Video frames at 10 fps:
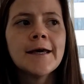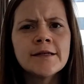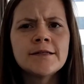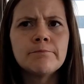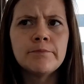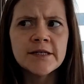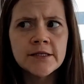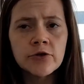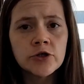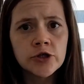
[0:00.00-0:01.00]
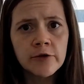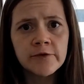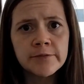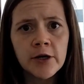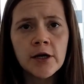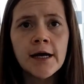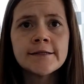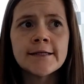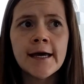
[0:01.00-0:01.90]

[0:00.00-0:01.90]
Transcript: It's busier in Surfers Paradise